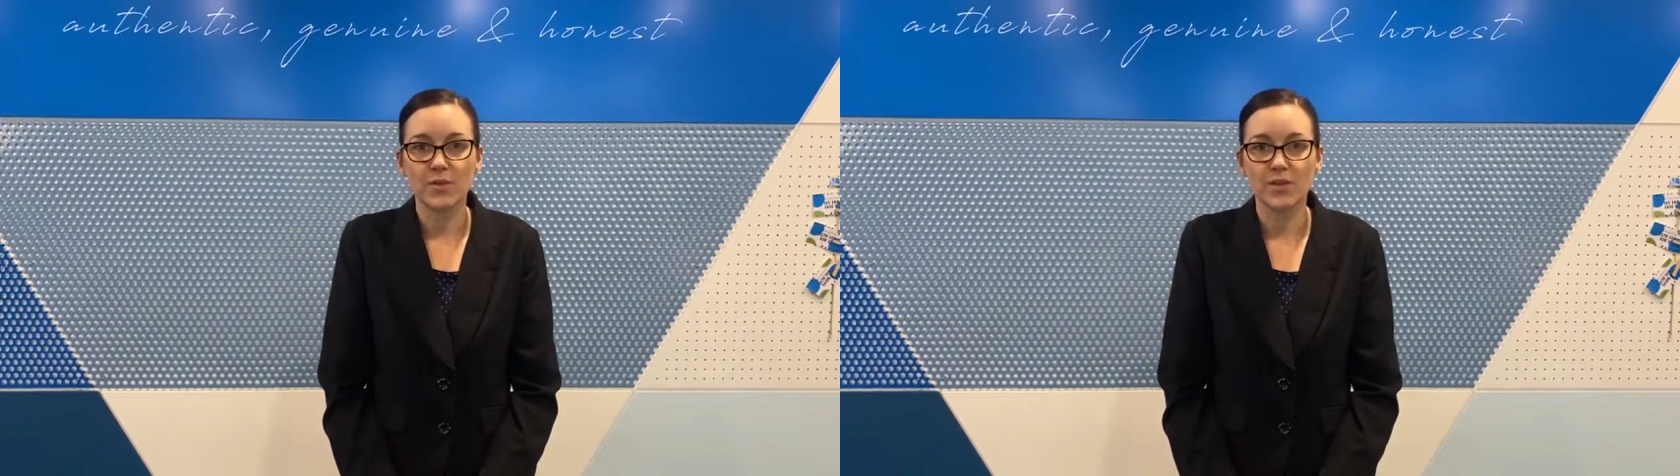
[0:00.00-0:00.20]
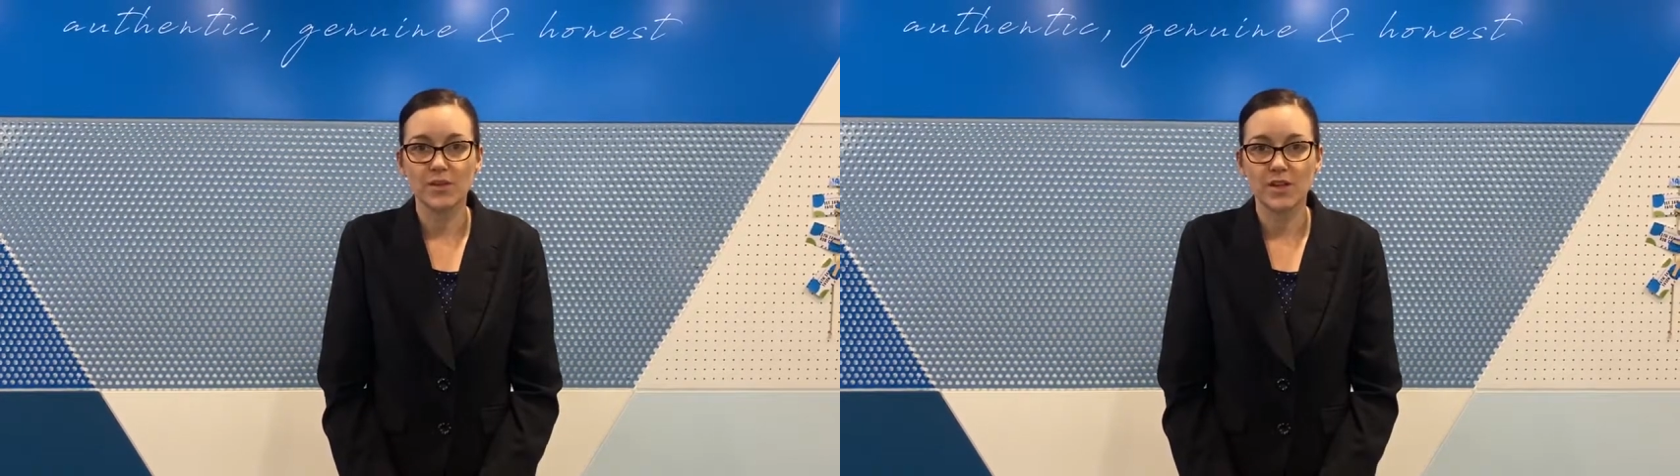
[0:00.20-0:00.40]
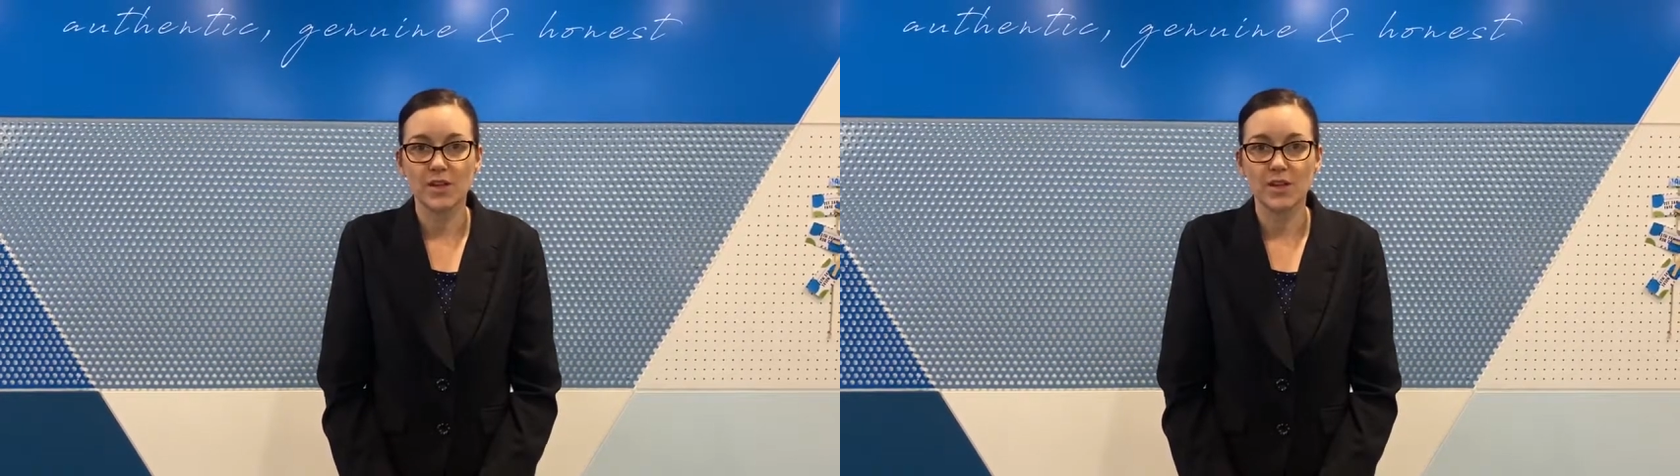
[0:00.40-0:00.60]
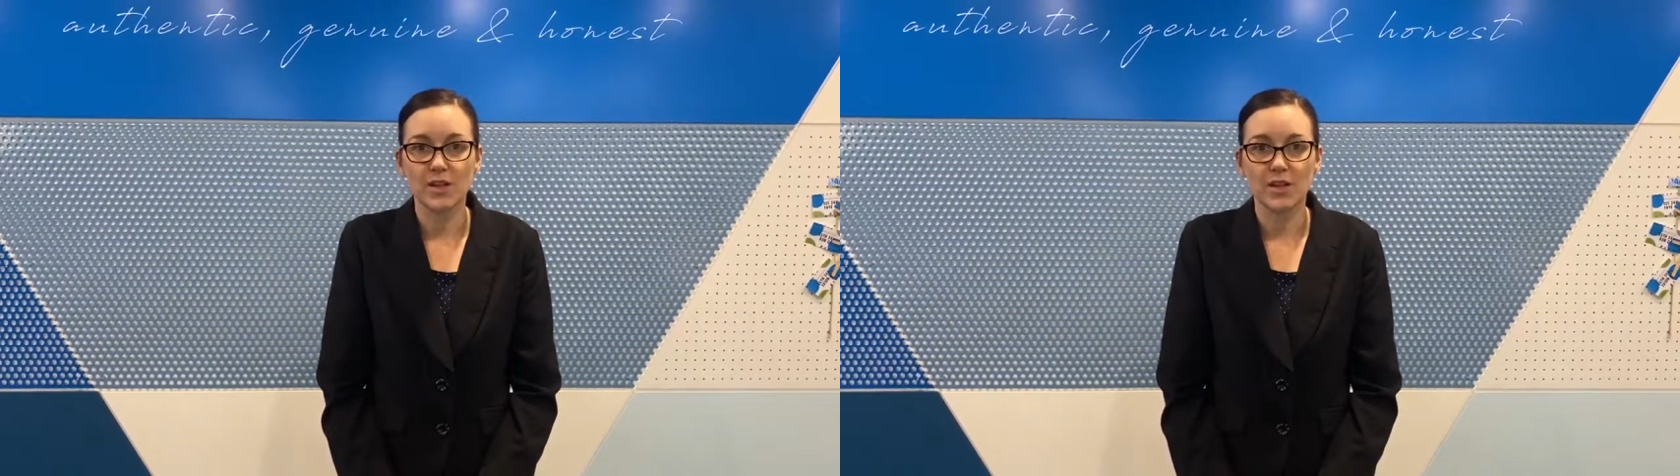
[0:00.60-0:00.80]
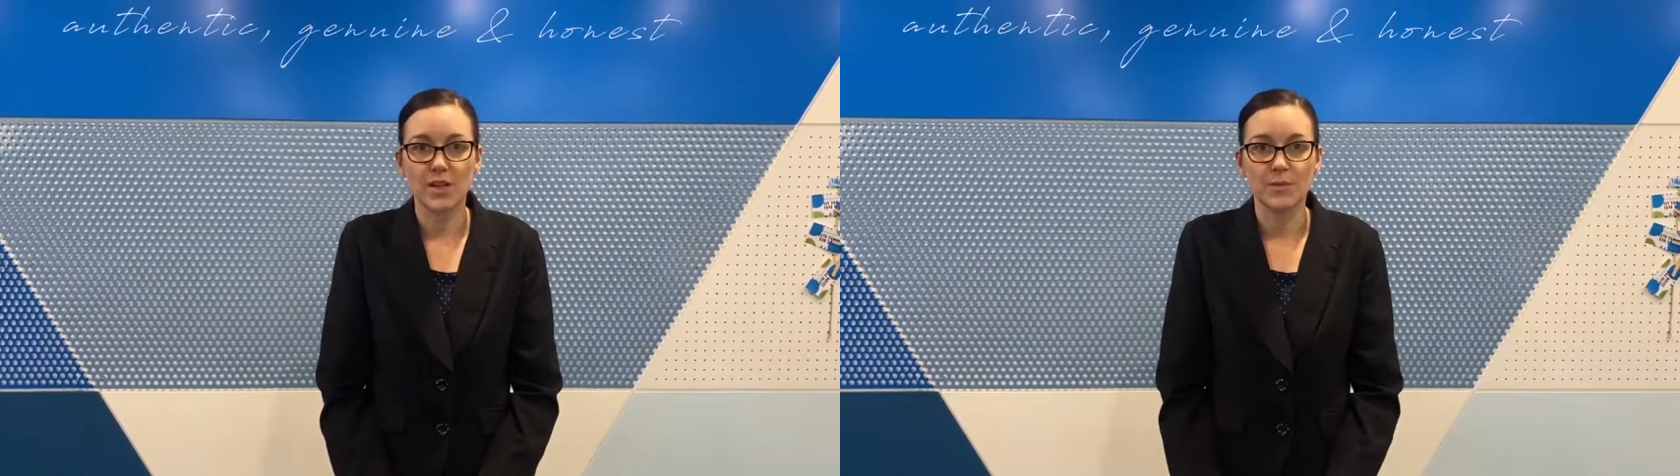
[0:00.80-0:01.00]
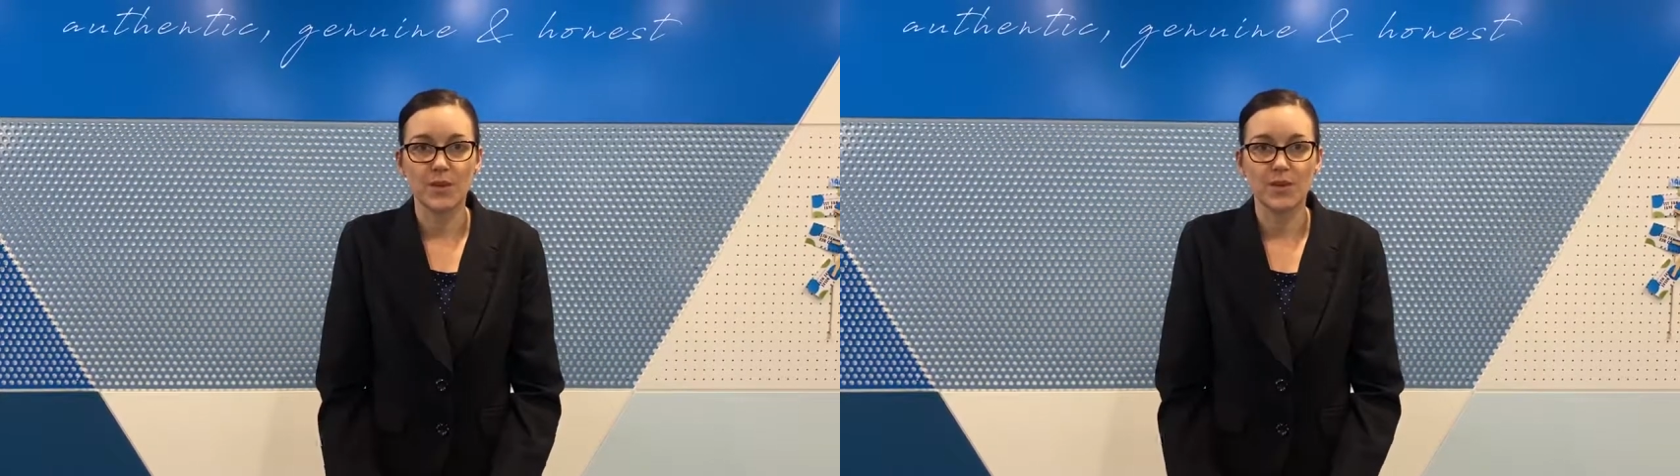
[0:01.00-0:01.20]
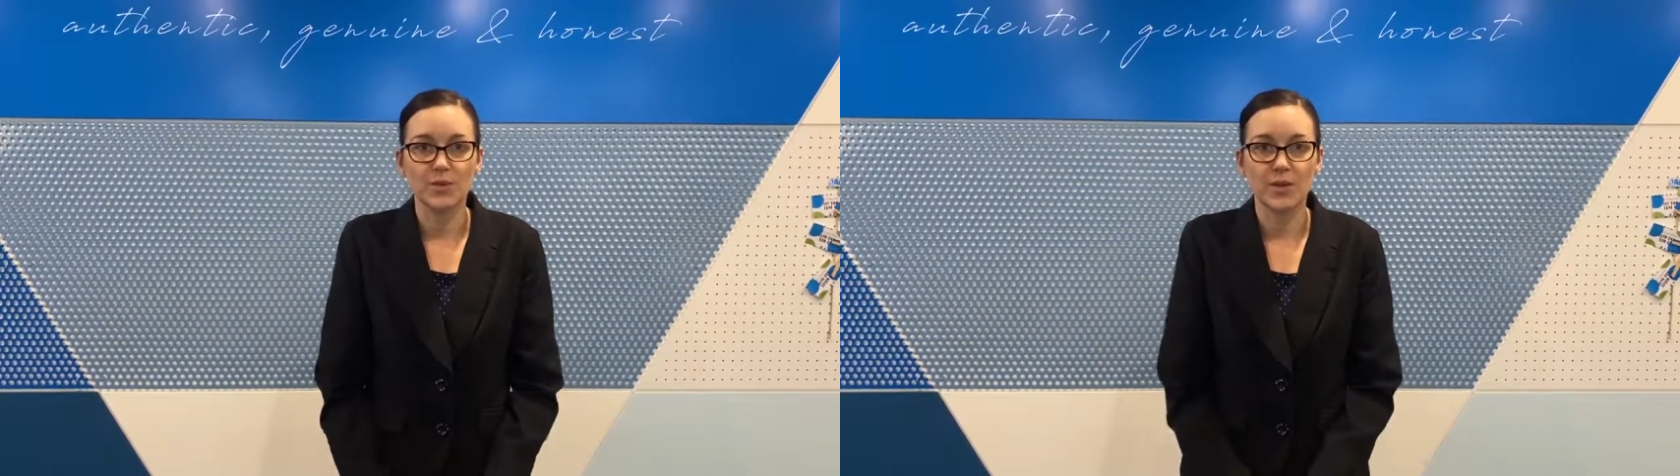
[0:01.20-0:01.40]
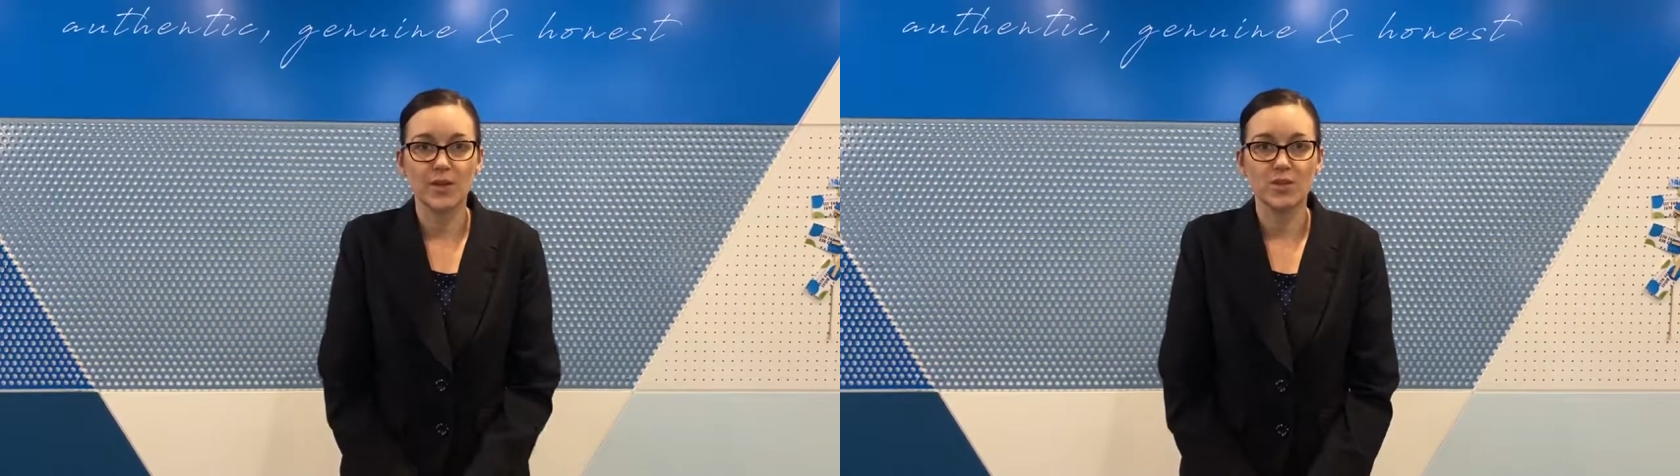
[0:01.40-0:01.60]
This year, year
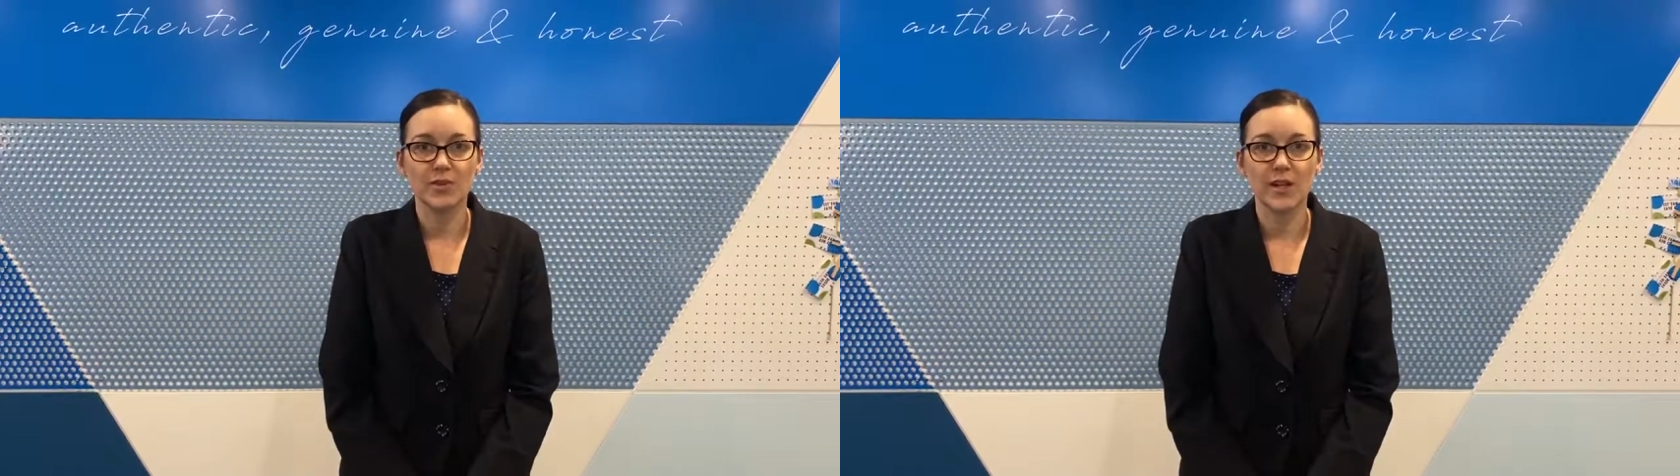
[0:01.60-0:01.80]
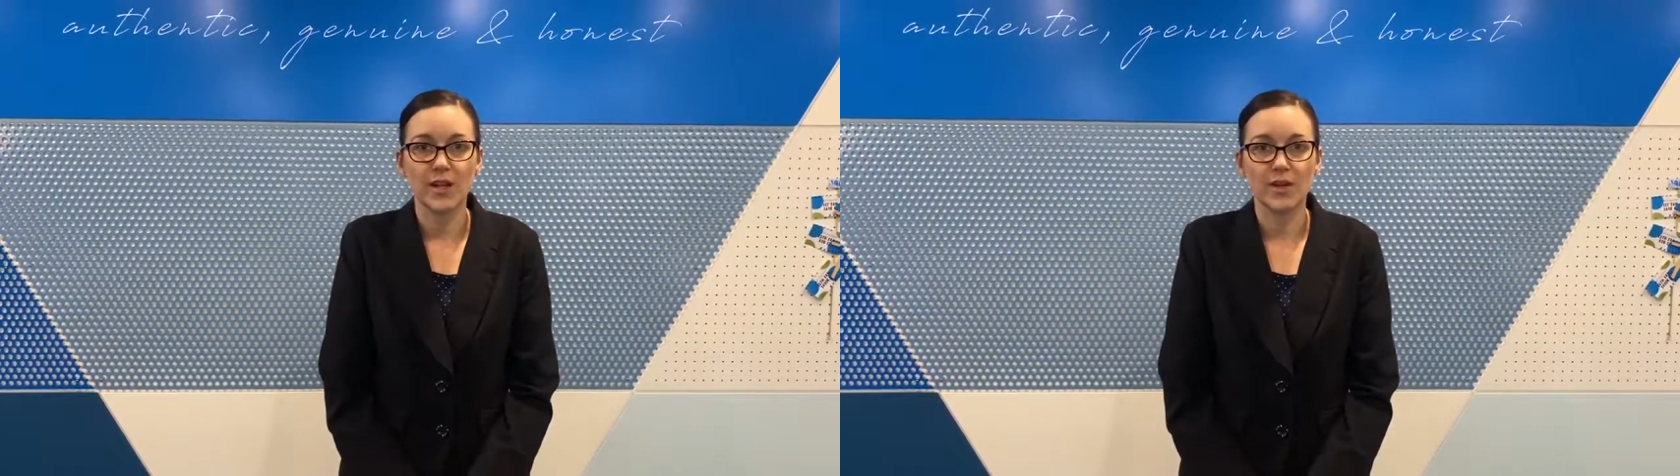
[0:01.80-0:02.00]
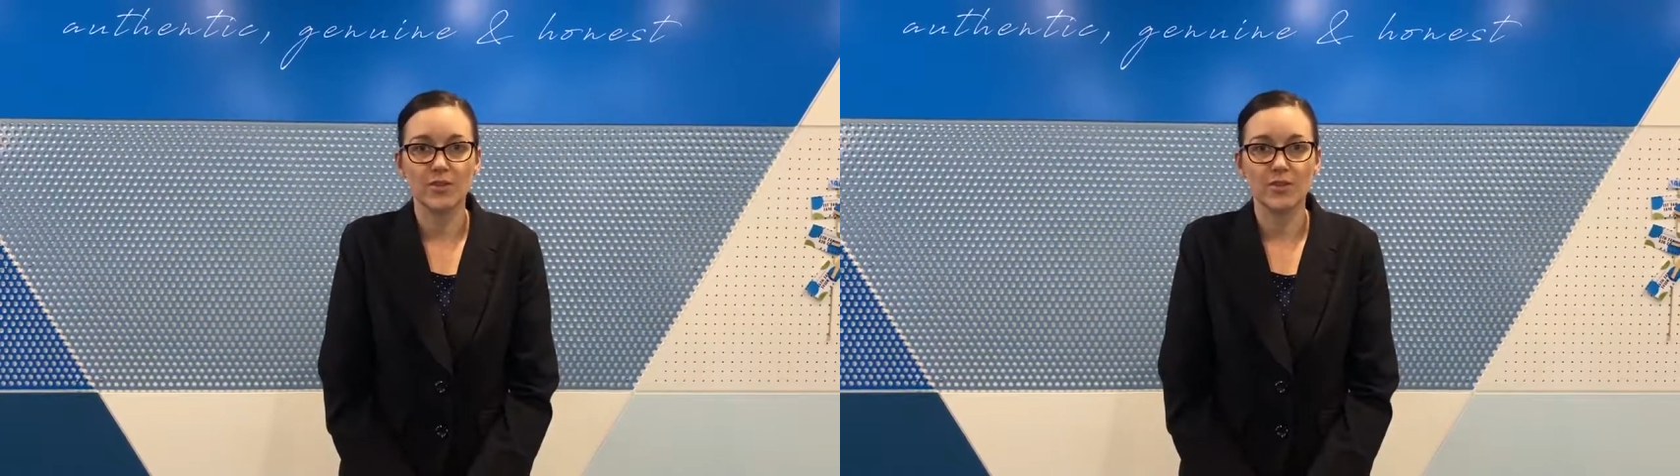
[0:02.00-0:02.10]
2020,